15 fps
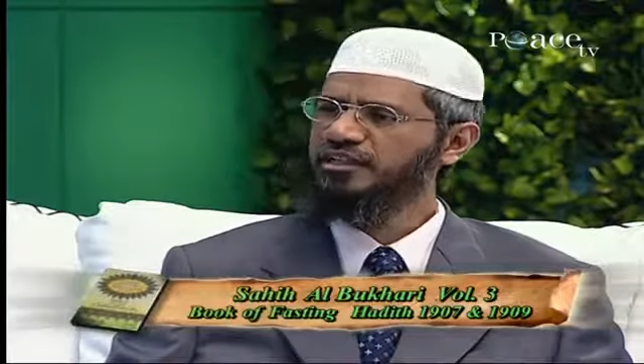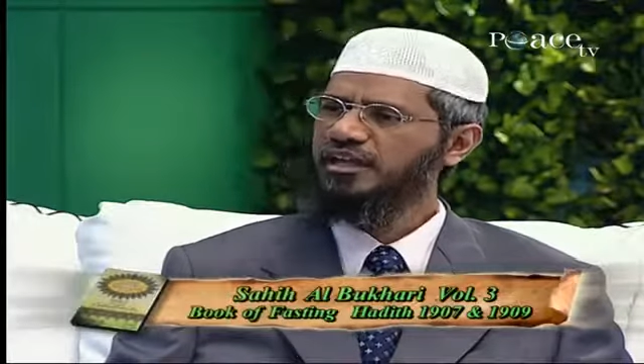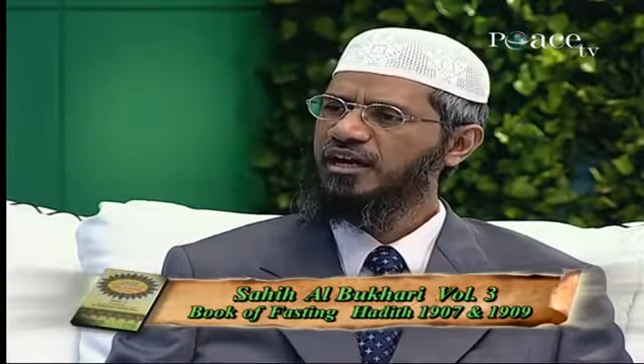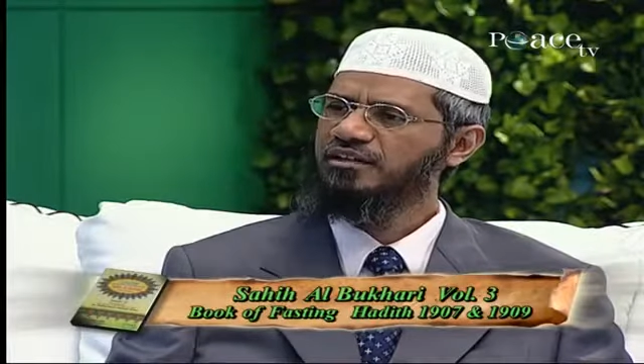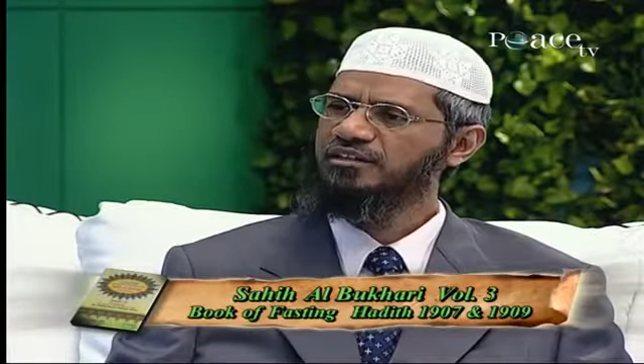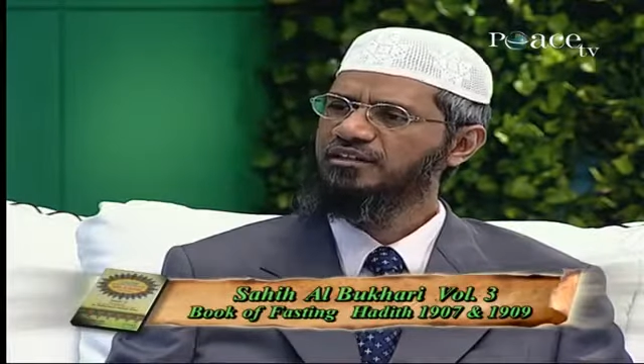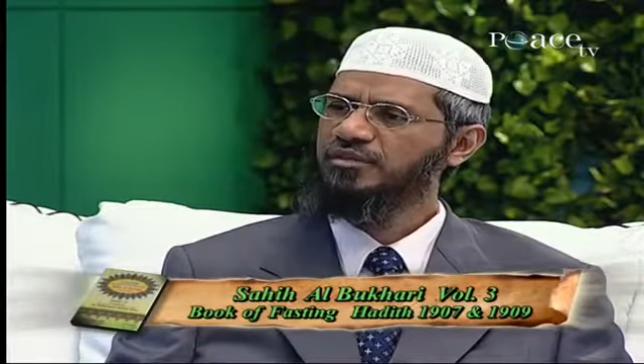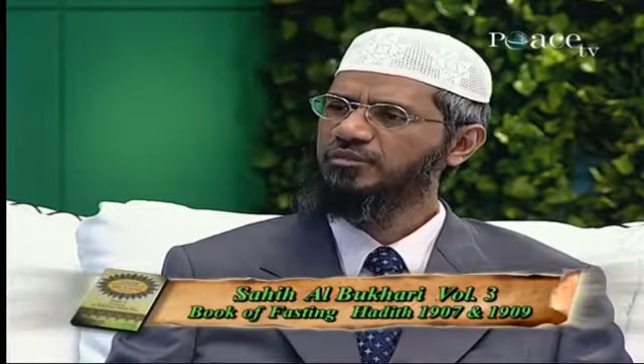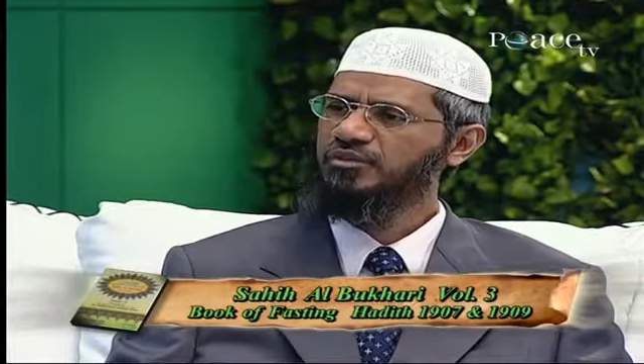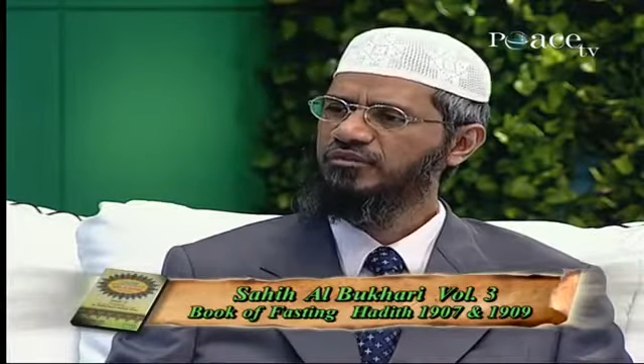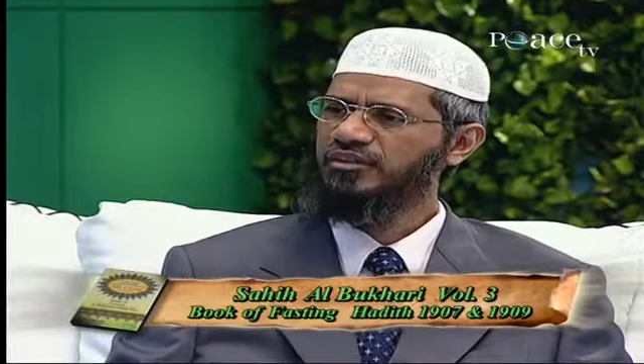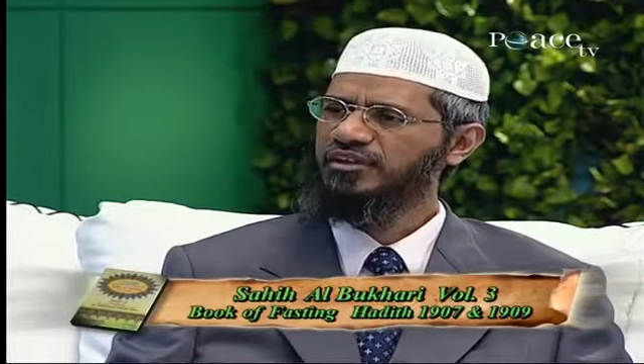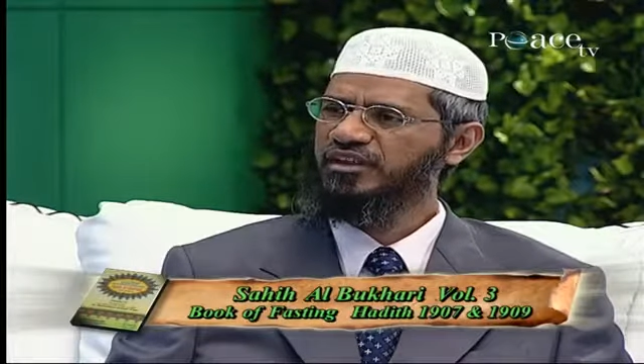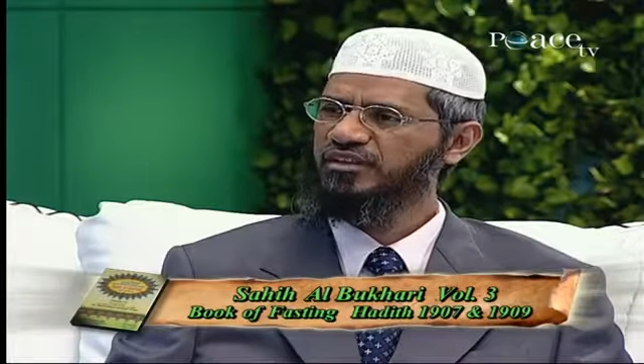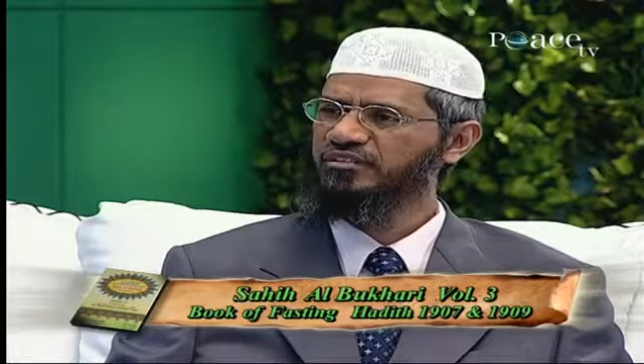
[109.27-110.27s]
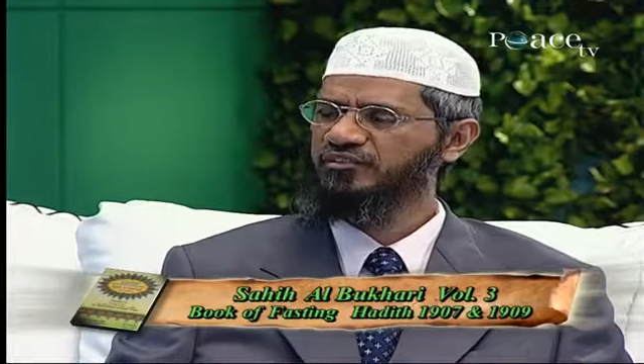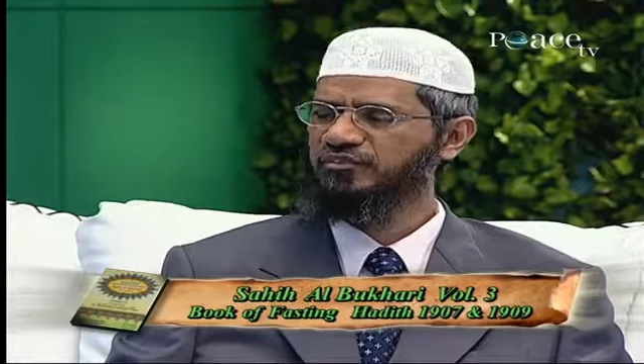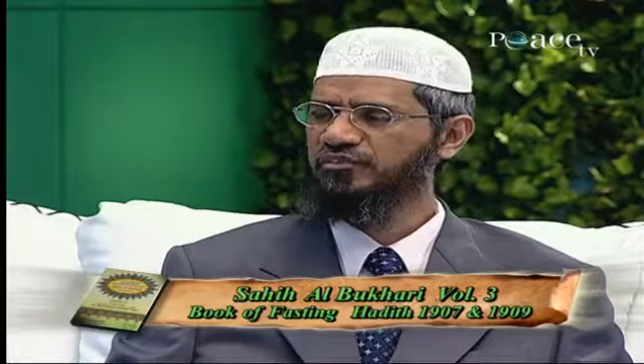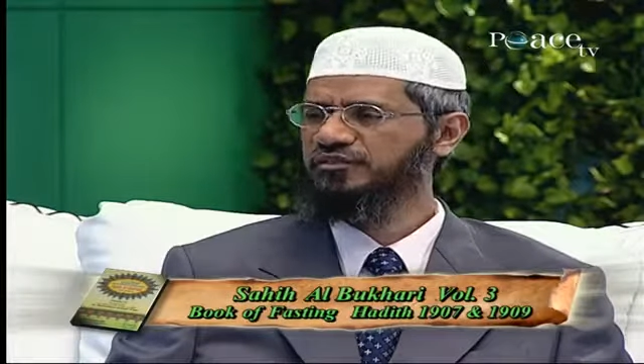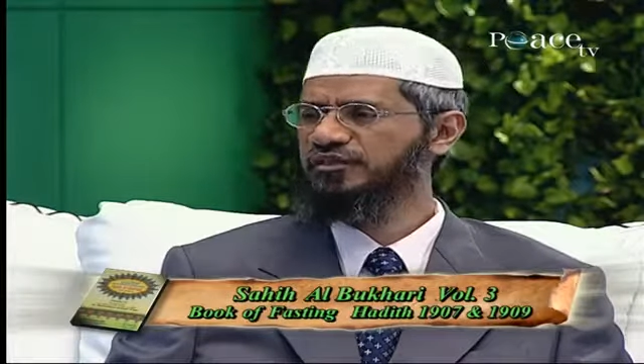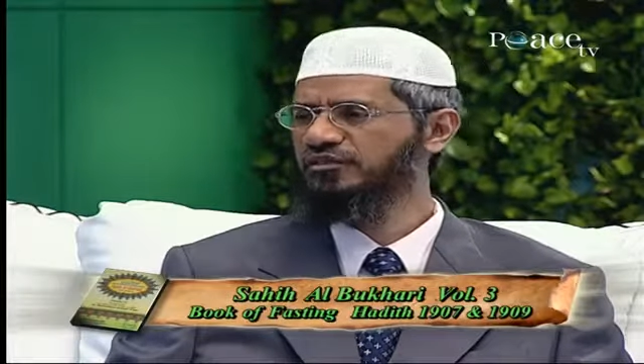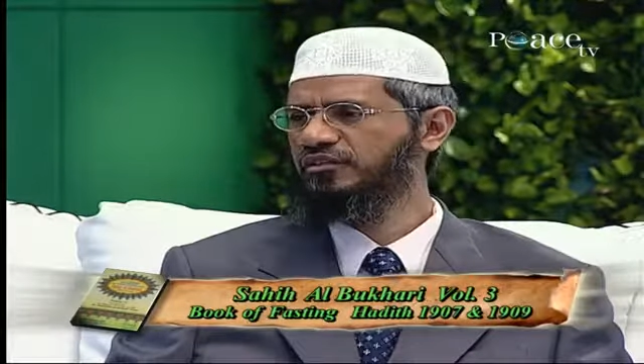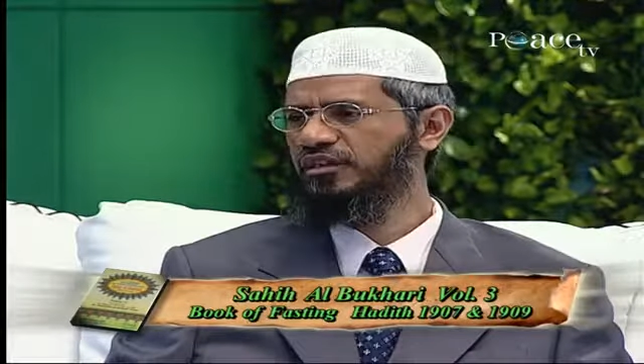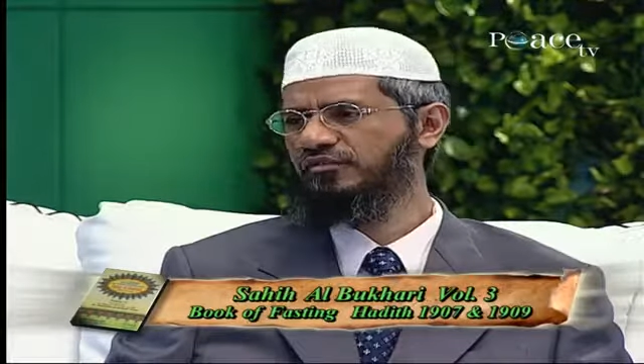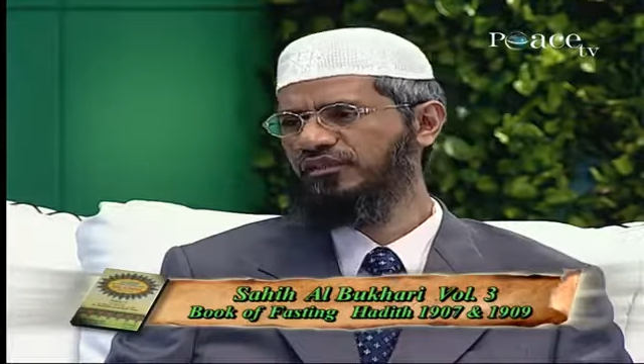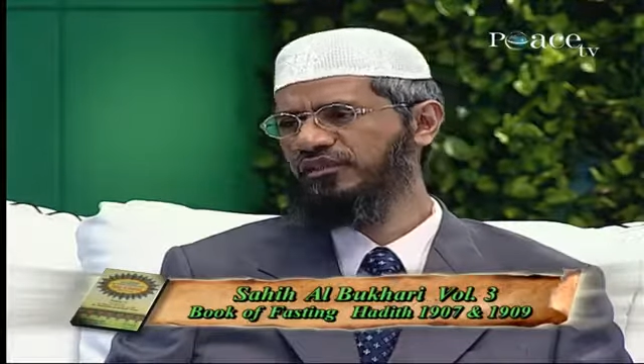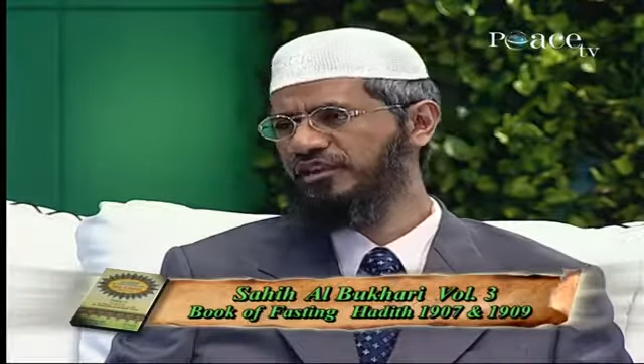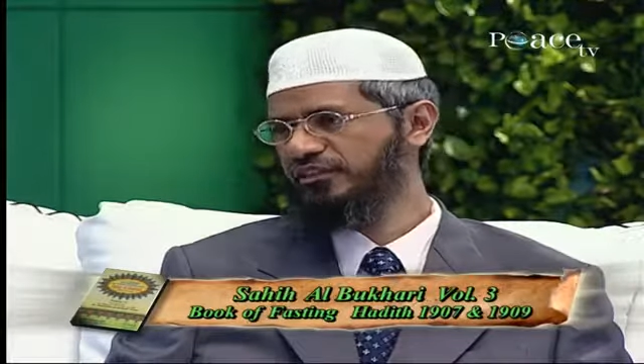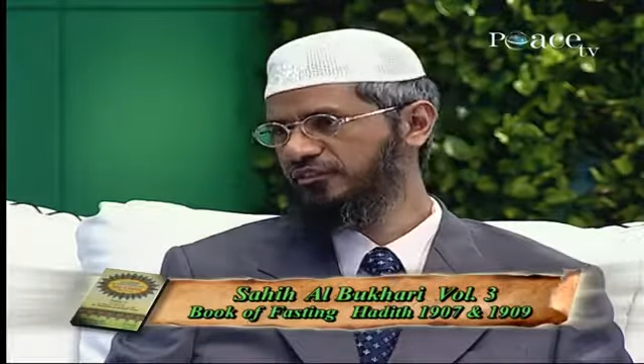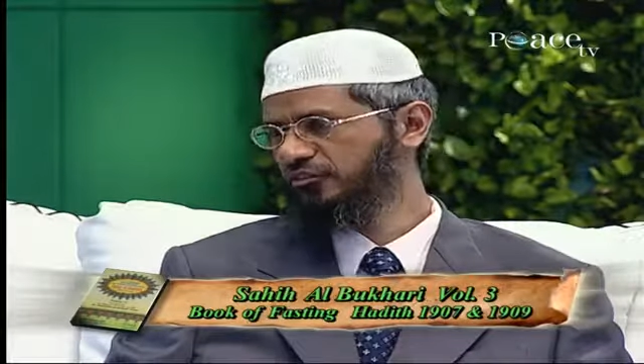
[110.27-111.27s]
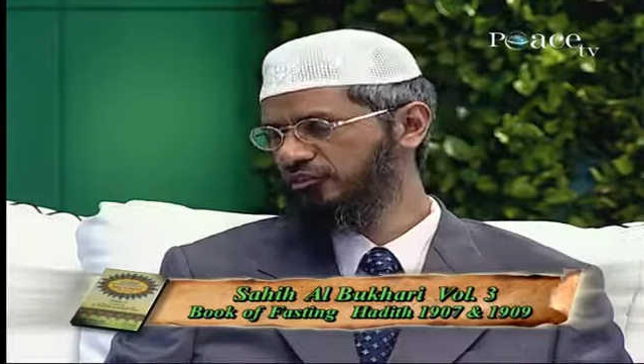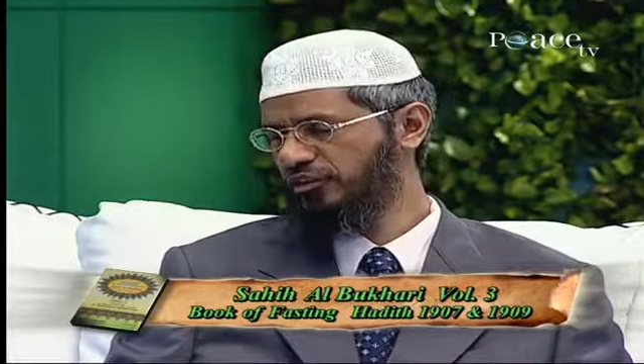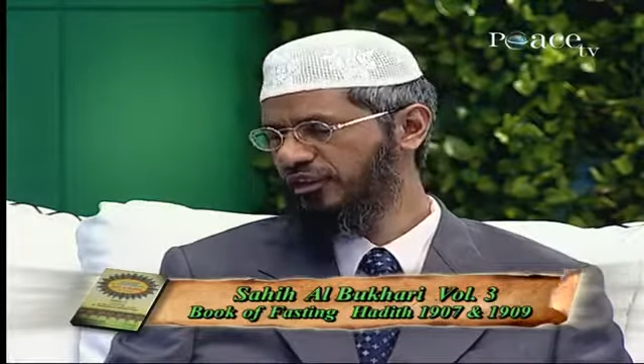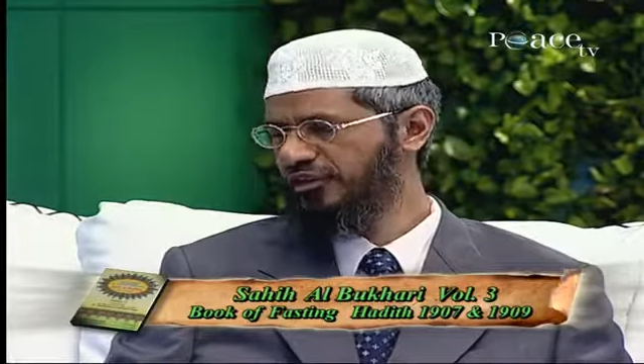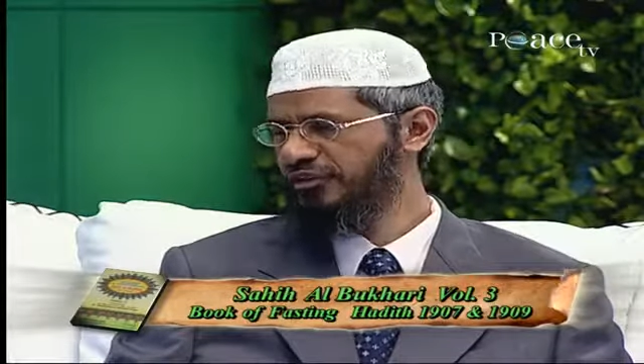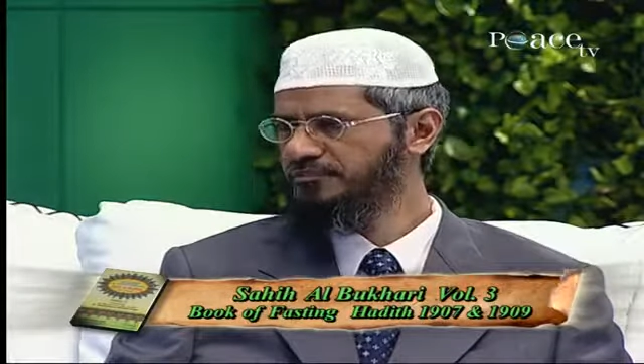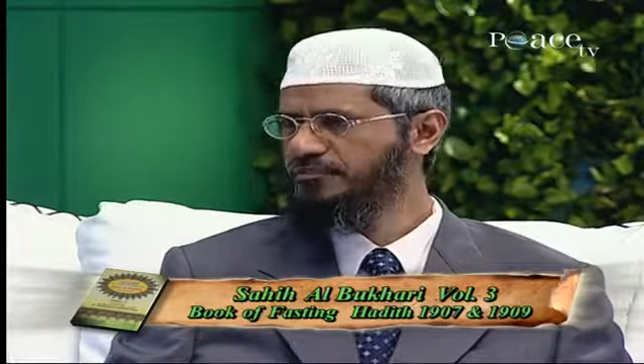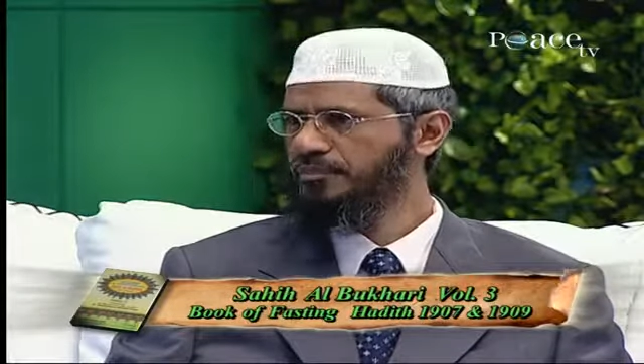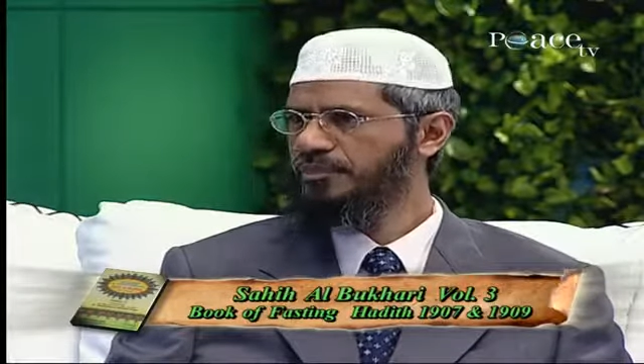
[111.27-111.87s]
hadith number 1907 and 1909,